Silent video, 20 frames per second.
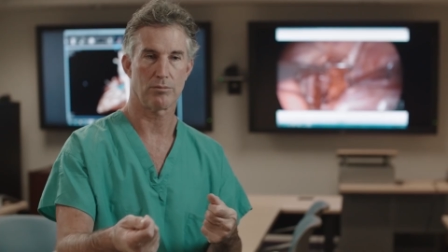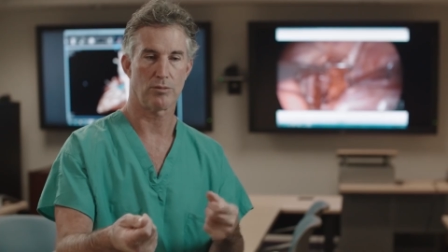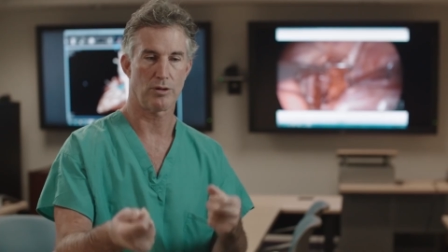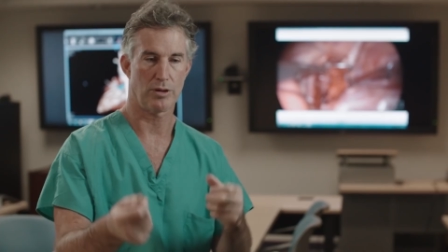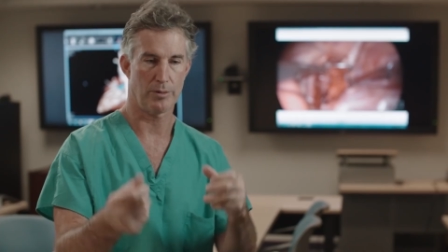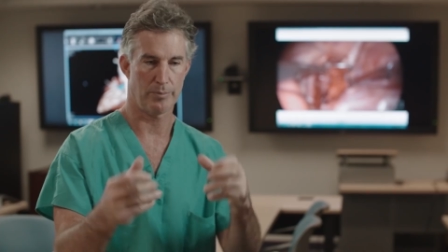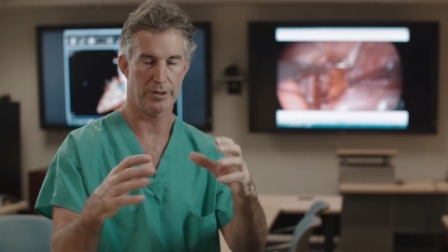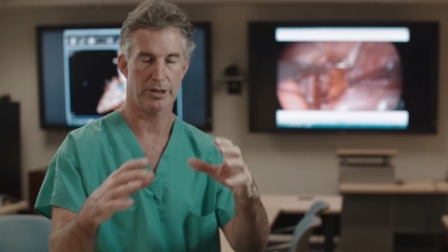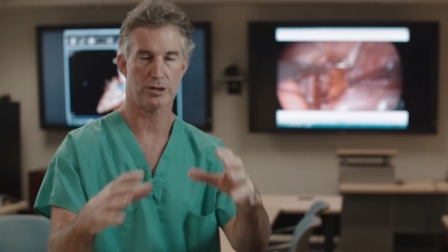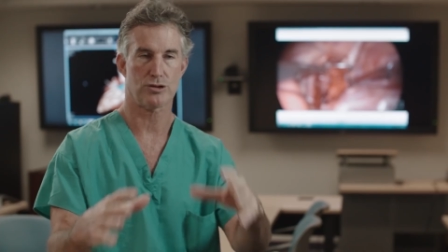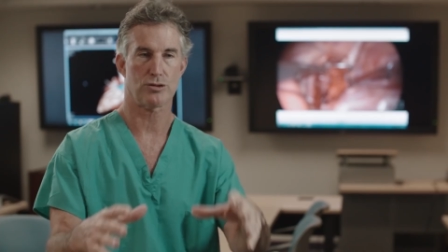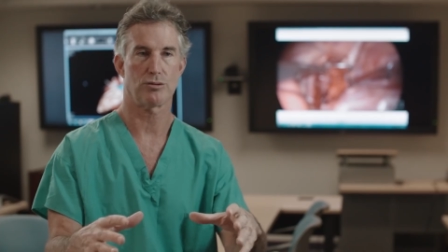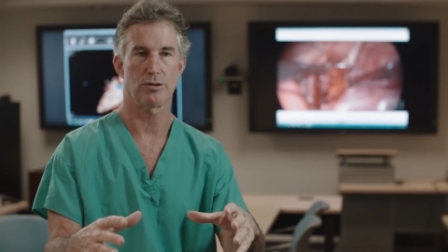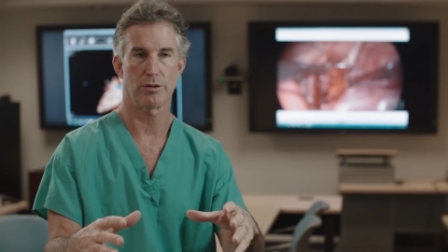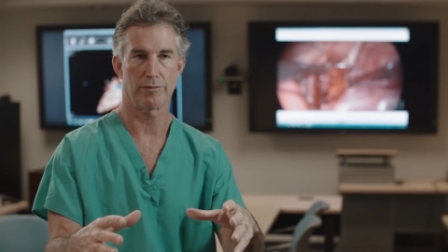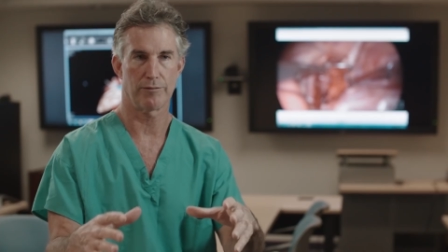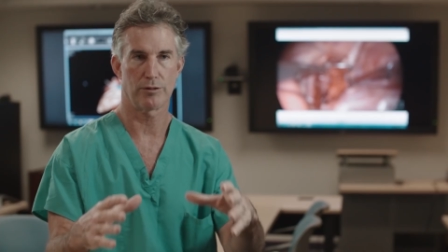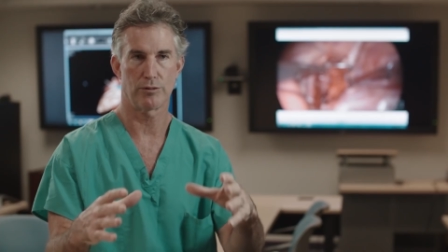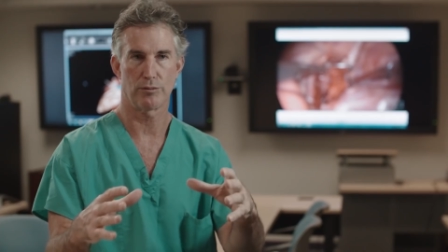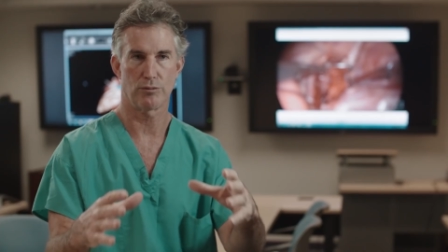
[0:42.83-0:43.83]
with a picture
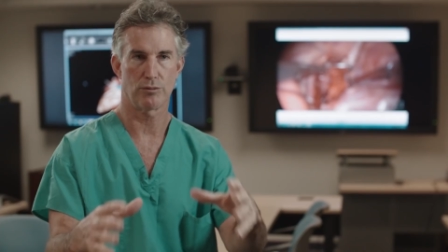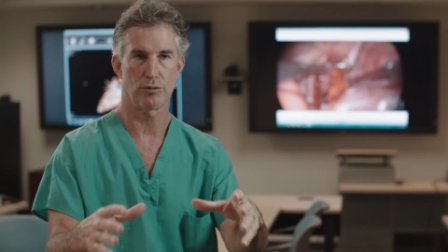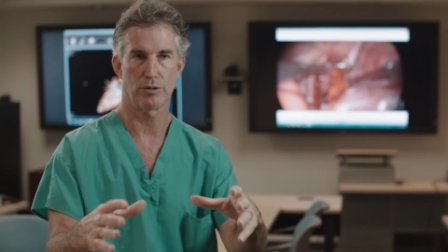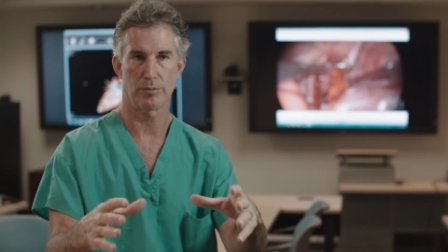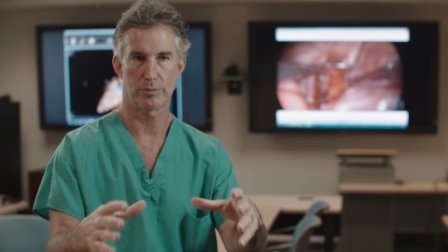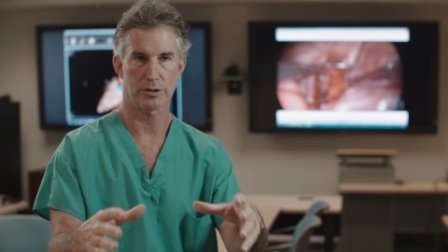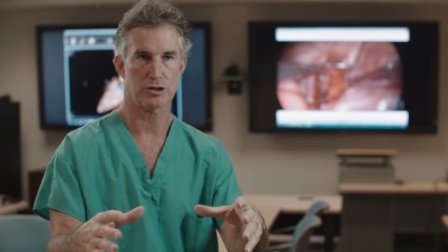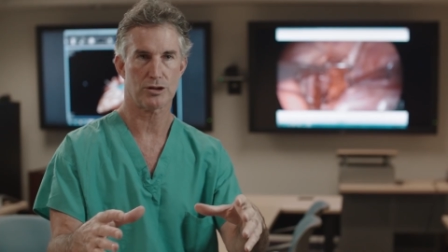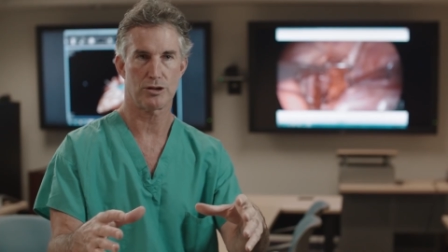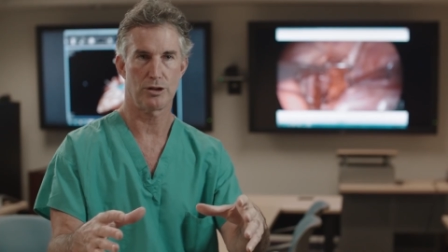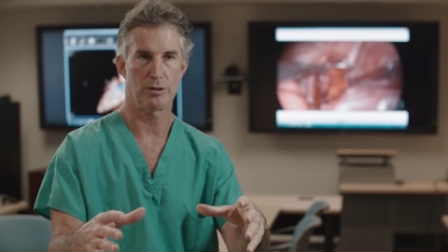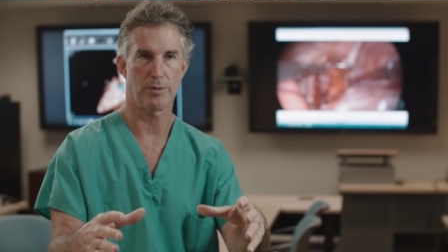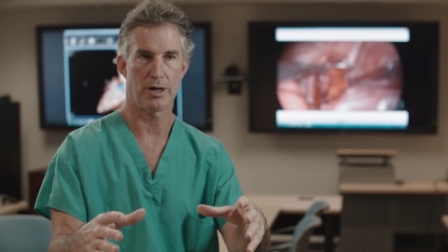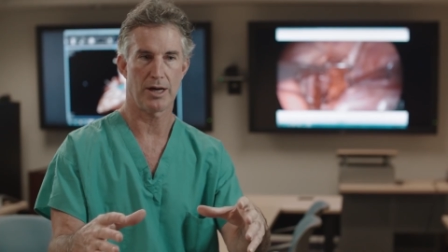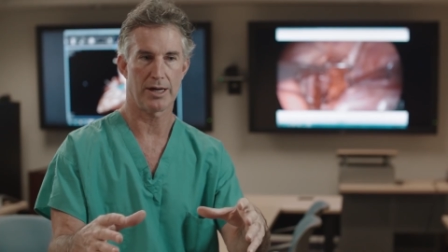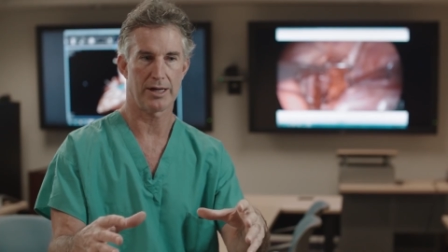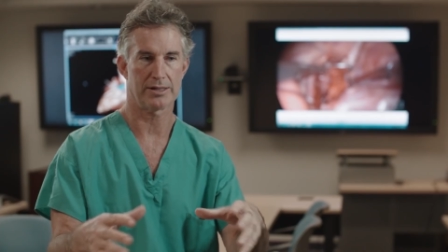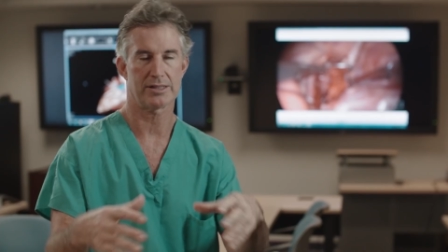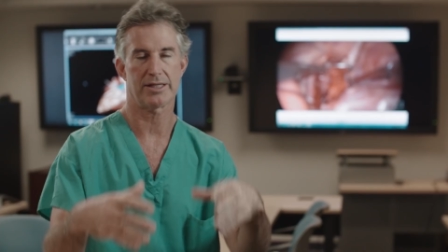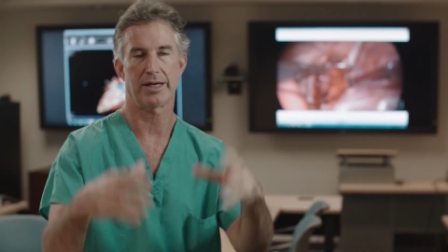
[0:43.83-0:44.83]
of a Rubik's Cube
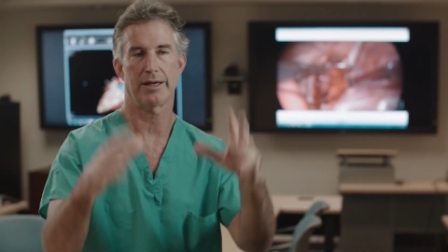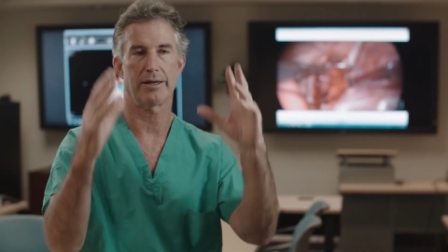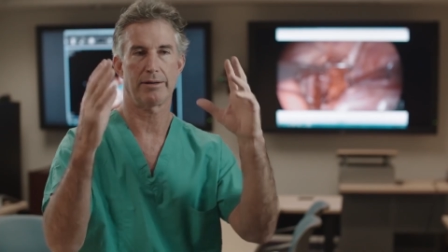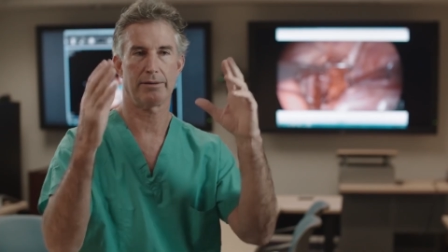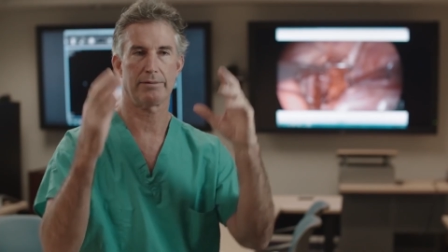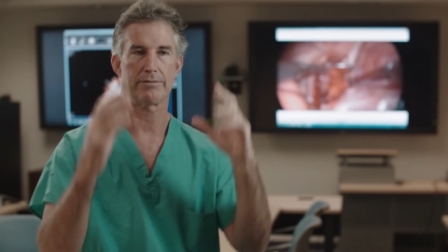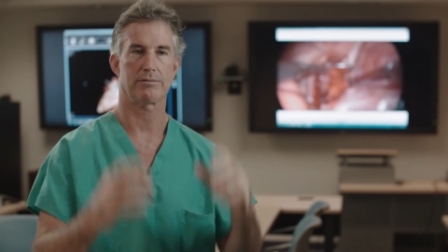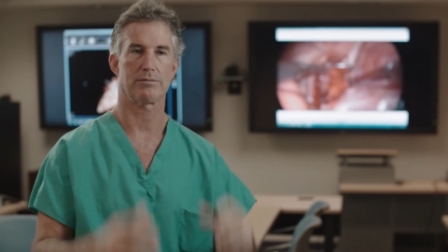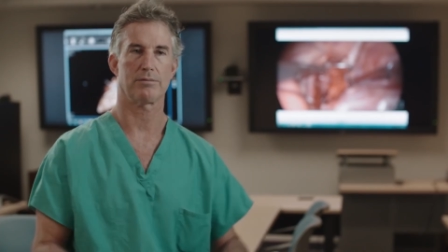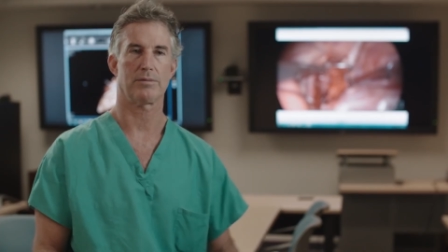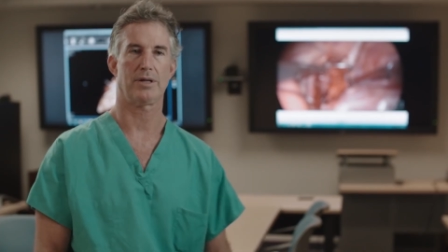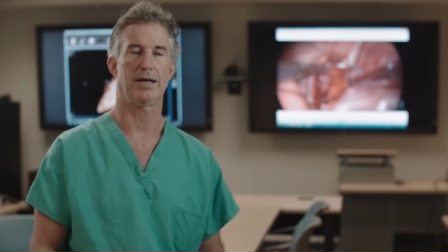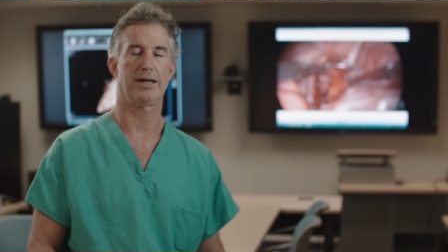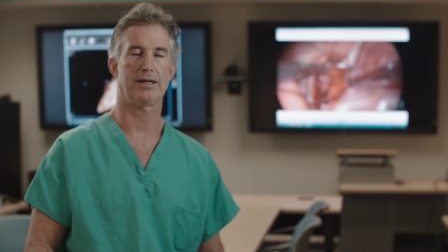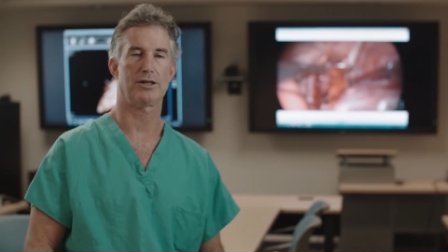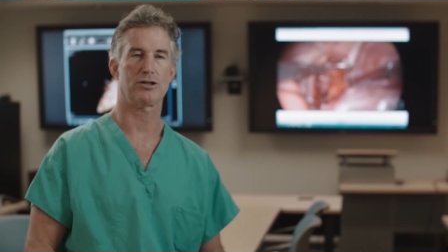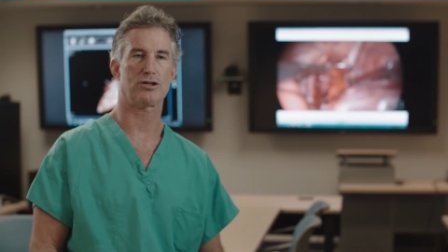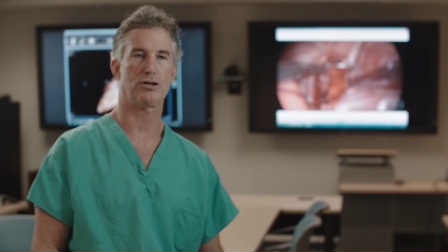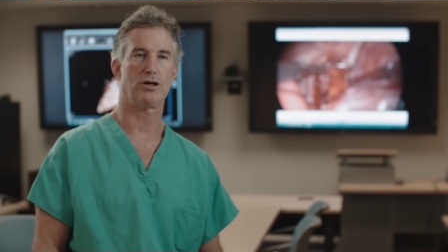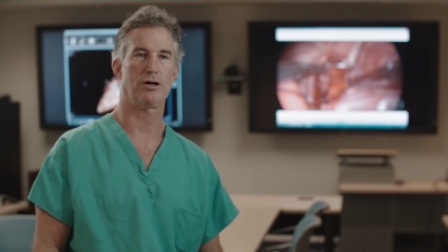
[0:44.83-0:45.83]
on it and say, how do
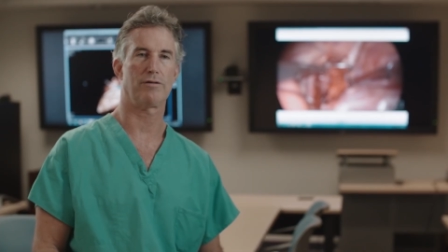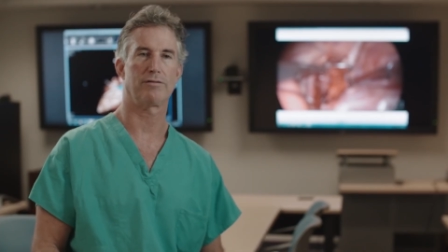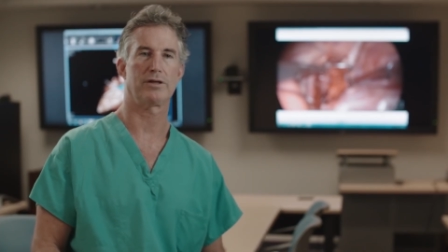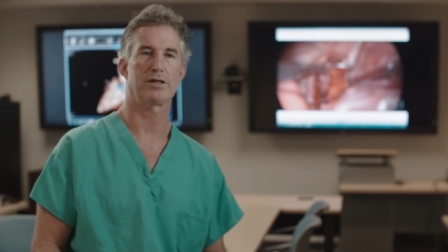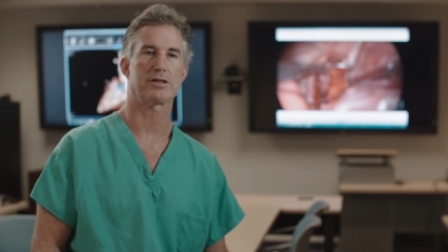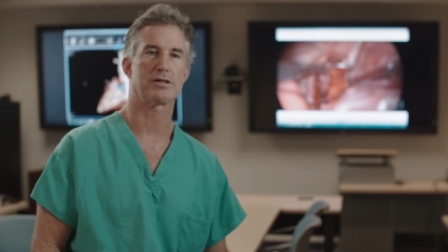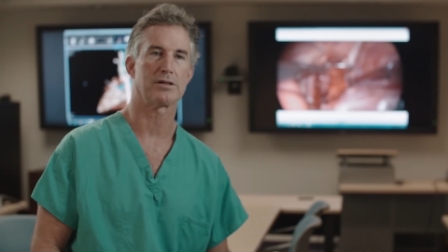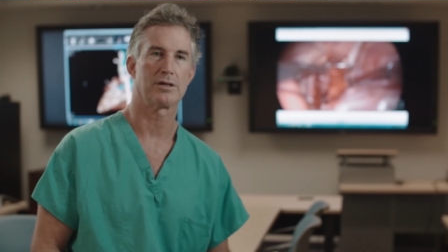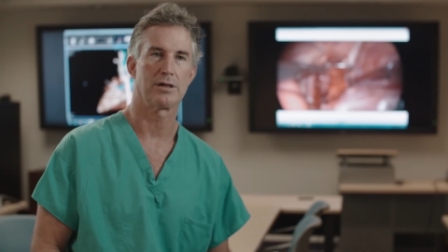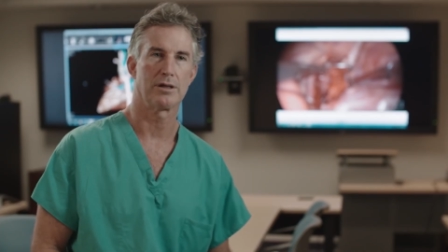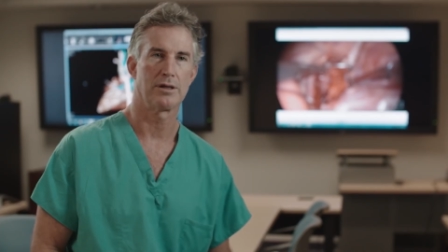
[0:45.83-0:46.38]
you solve this?